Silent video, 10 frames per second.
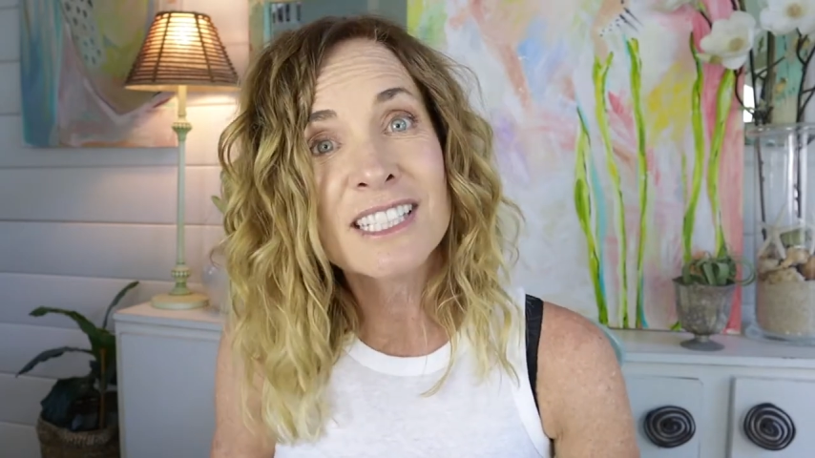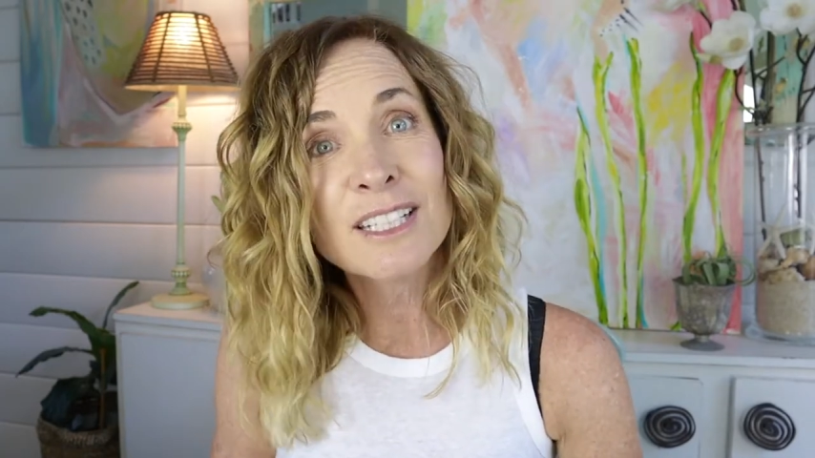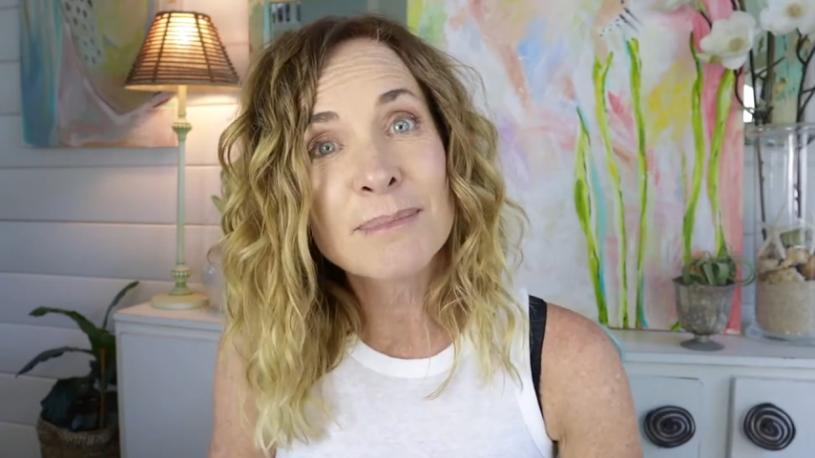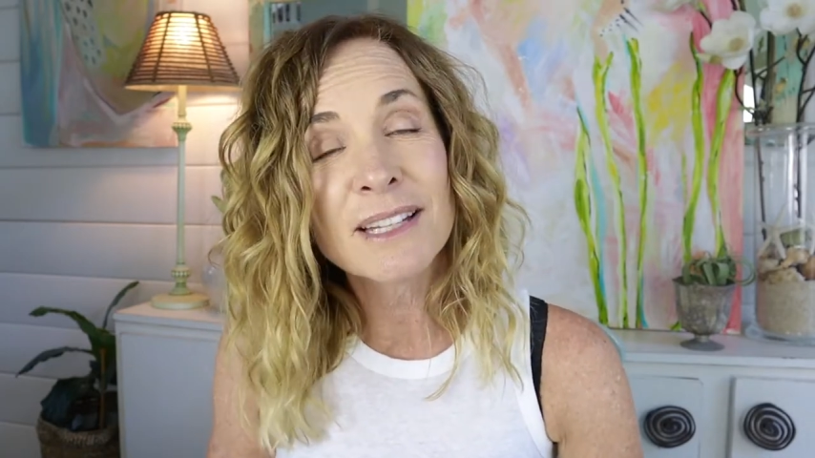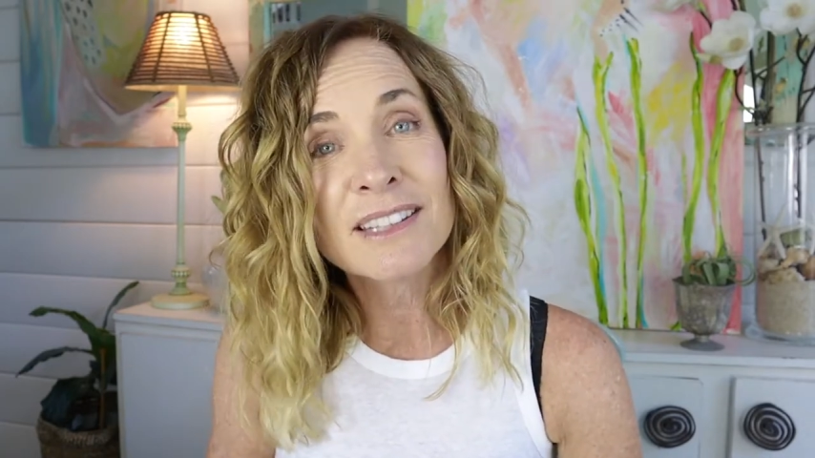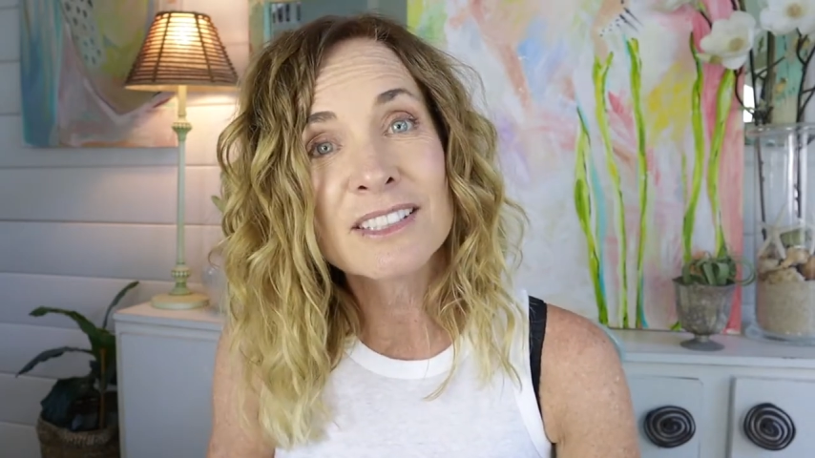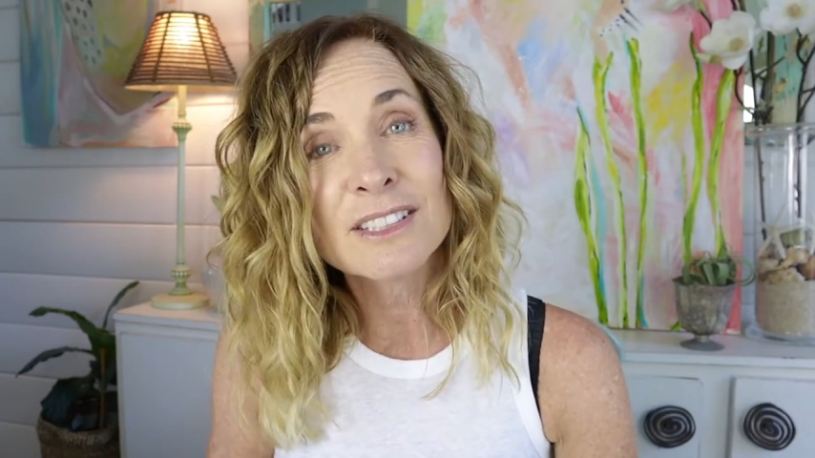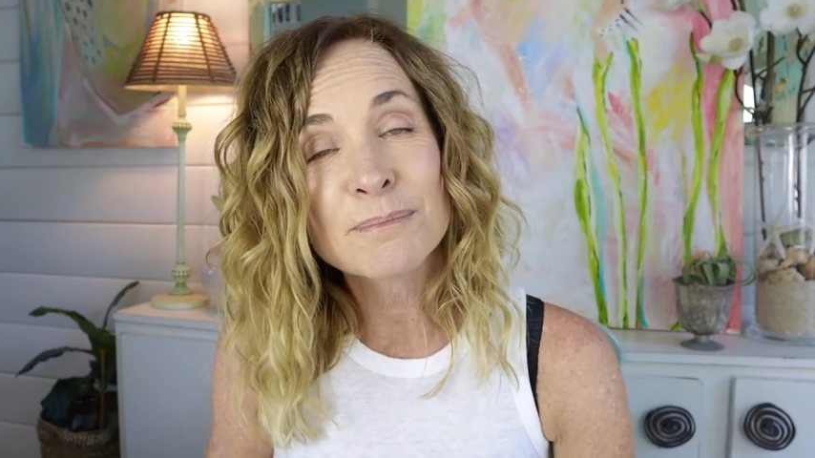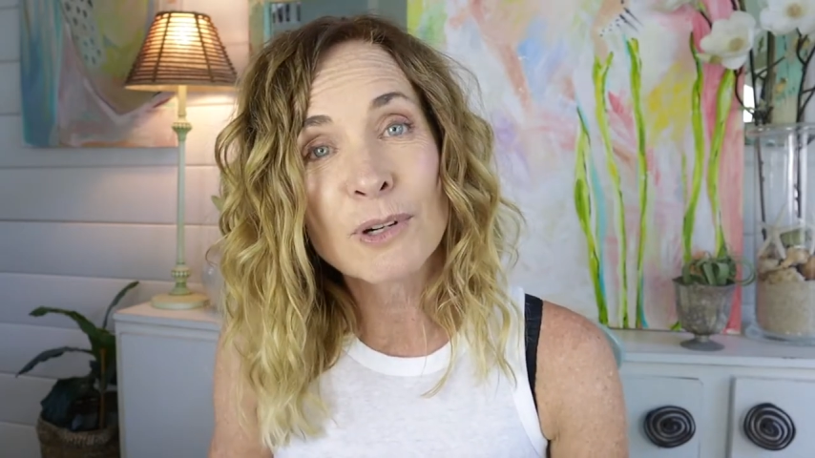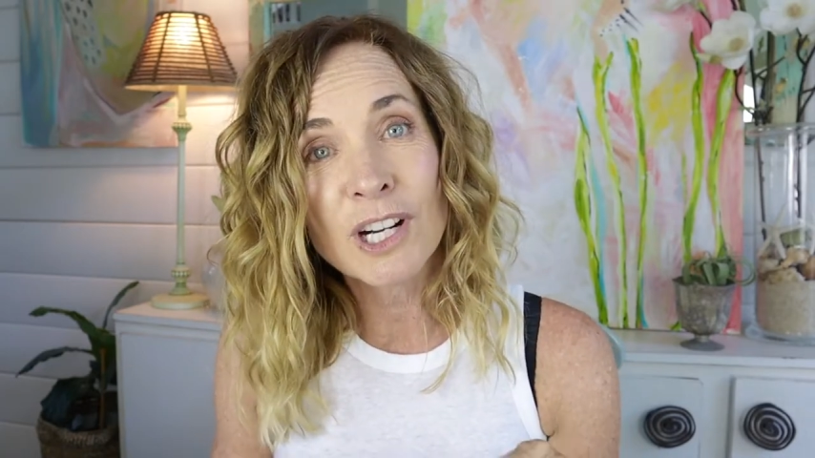think about
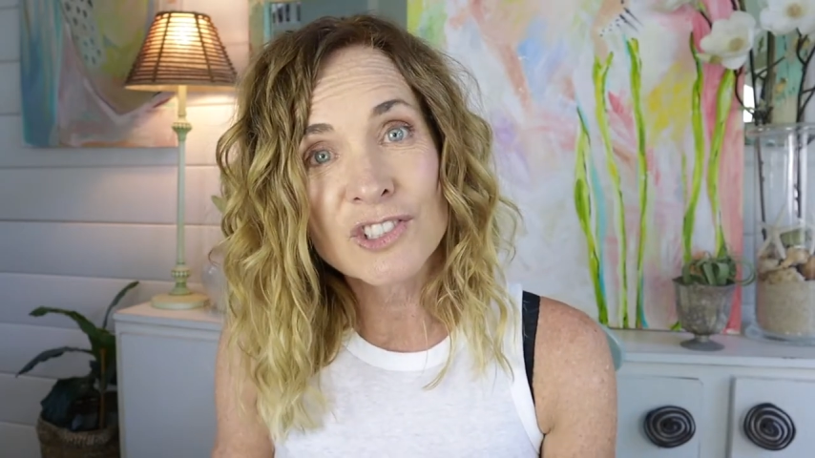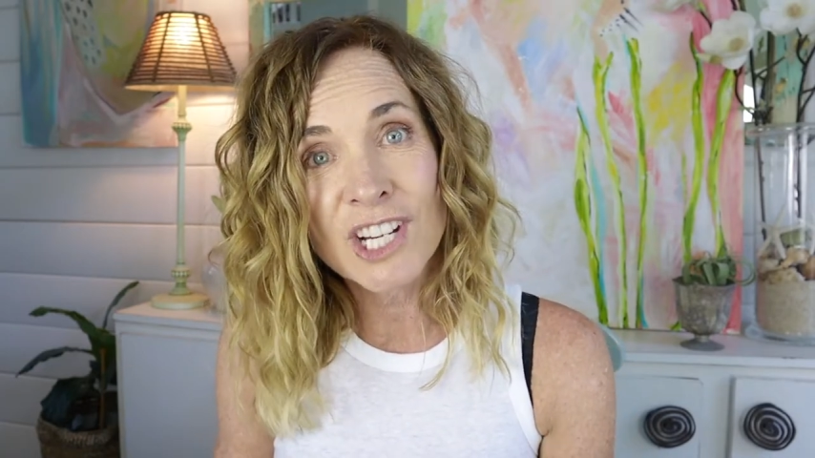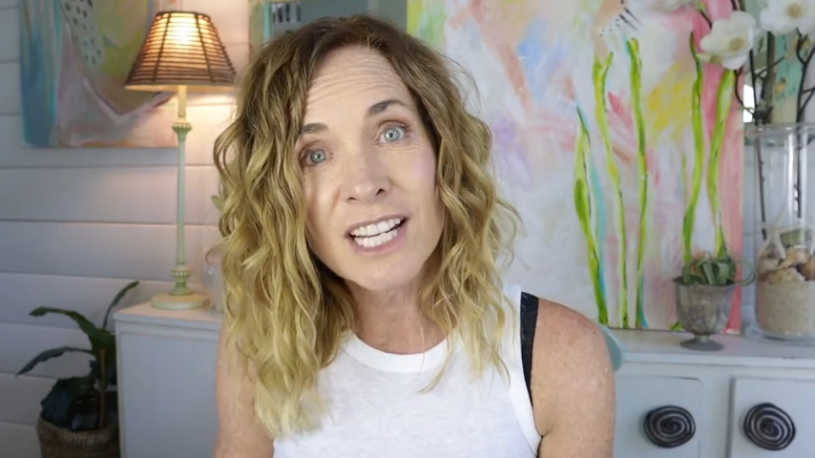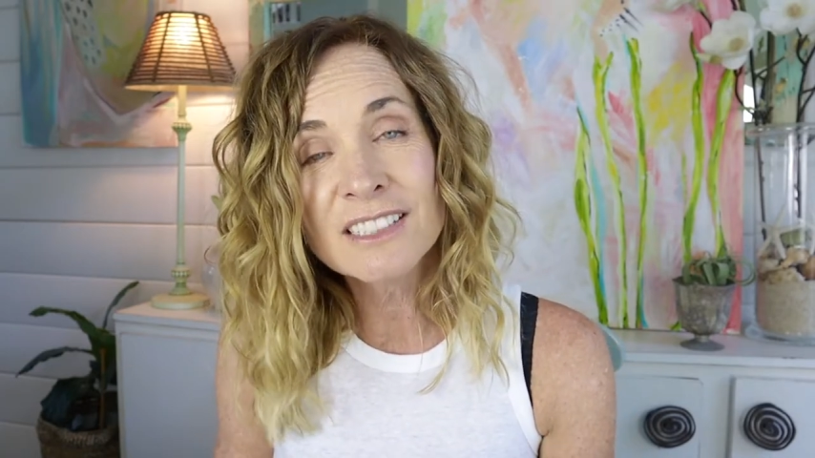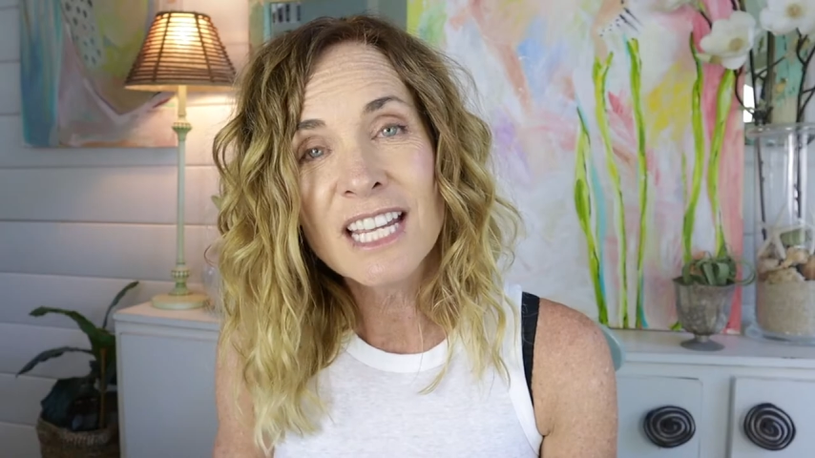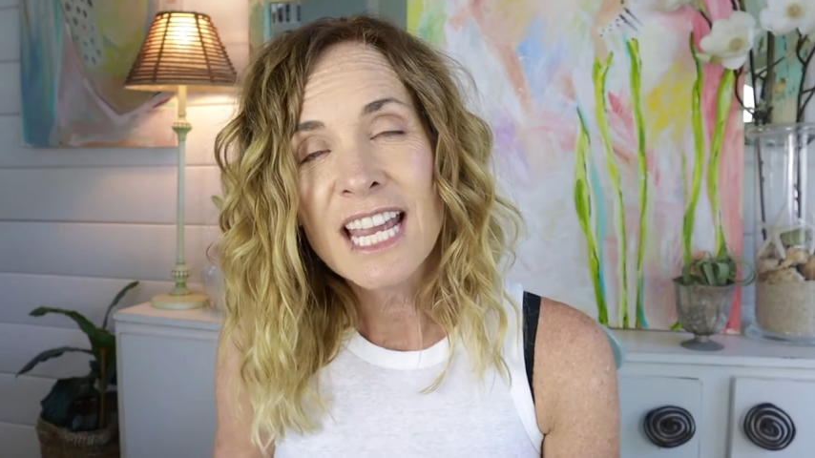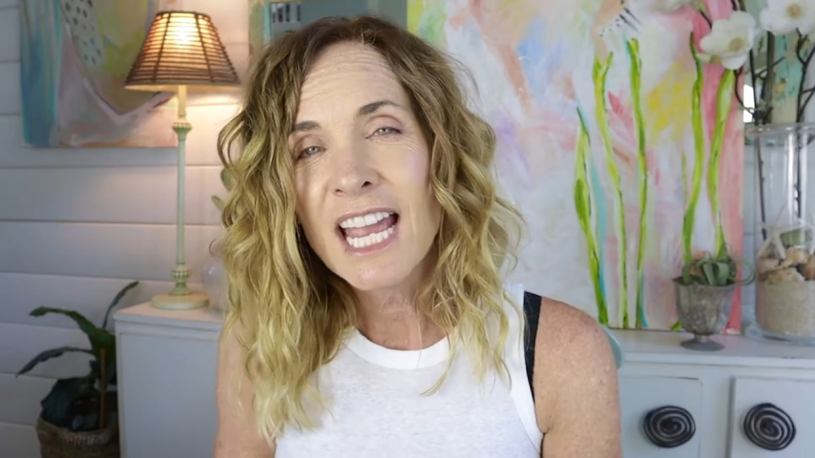this project.